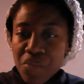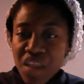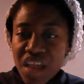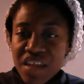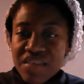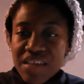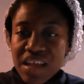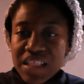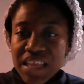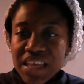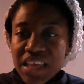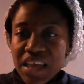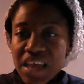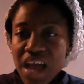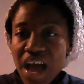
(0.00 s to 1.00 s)
Is that like
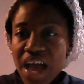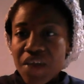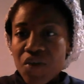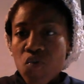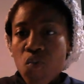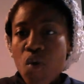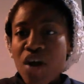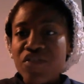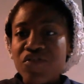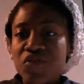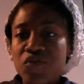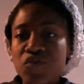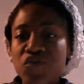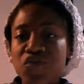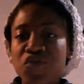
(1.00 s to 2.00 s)
a guy who wants
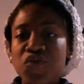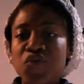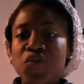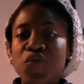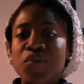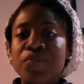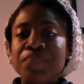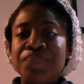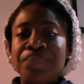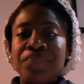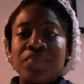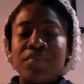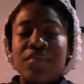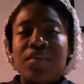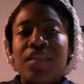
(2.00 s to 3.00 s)
you to
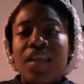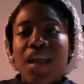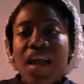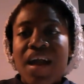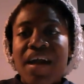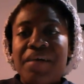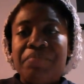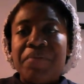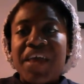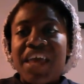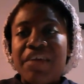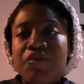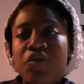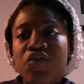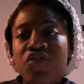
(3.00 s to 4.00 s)
pay
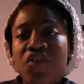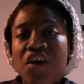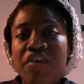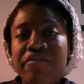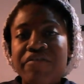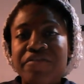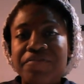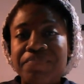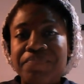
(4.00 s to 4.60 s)
for stuff?